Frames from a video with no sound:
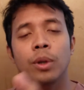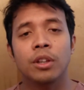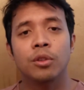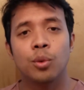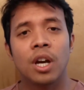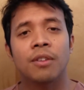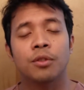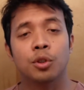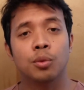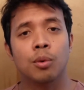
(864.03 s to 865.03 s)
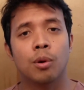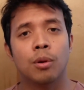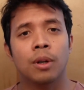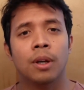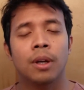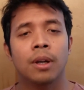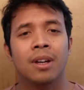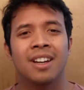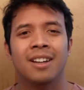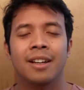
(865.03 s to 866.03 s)
the way to after the war.
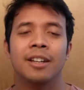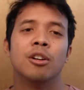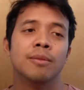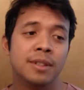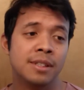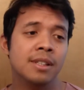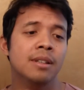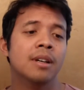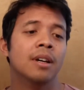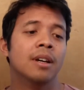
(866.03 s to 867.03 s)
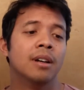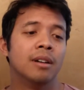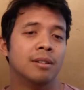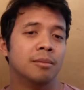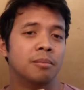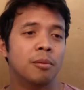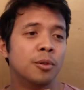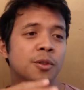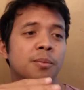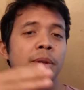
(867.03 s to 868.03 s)
And obviously,
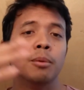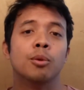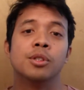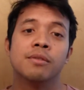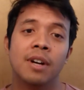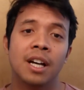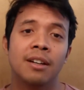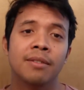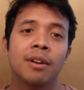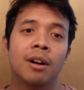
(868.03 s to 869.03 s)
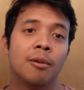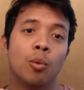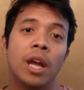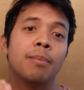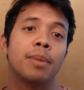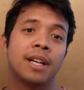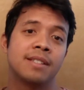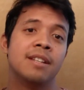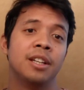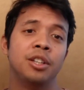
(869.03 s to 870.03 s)
most of the people who survived are way
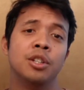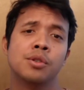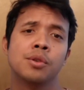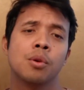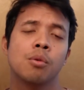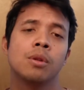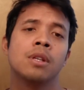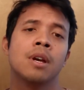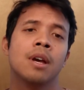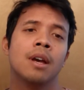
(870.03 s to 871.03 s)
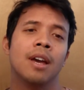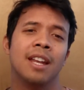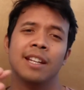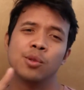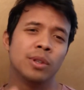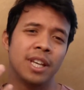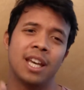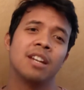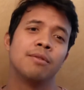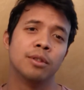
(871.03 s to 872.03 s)
past 90 years old, and there's only a
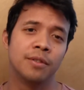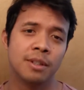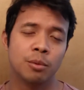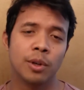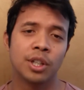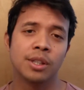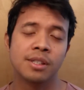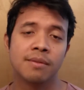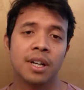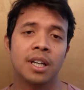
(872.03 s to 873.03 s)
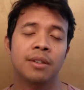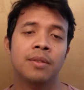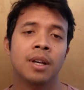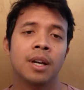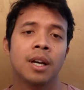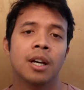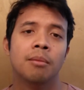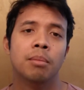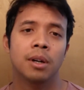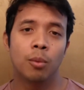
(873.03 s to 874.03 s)
handful of them who actually survived.
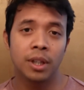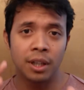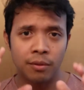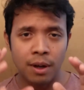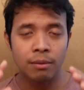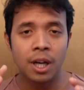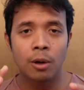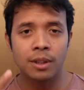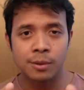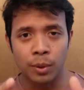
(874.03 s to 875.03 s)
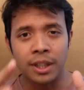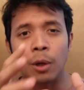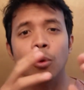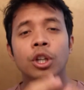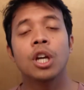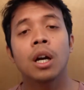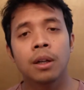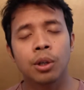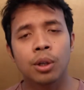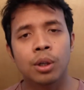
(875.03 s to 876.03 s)
But what they found out is when they were
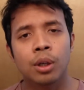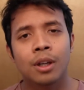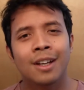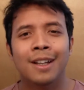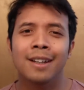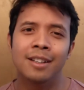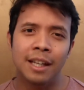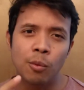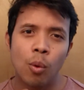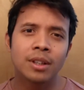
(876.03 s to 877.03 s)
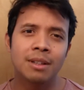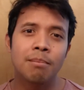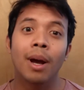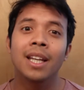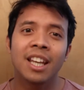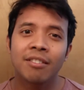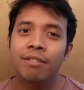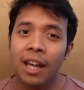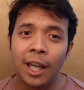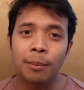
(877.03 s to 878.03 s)
younger, they wanted money
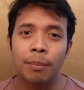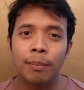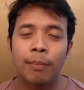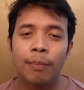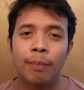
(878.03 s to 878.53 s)
and fame,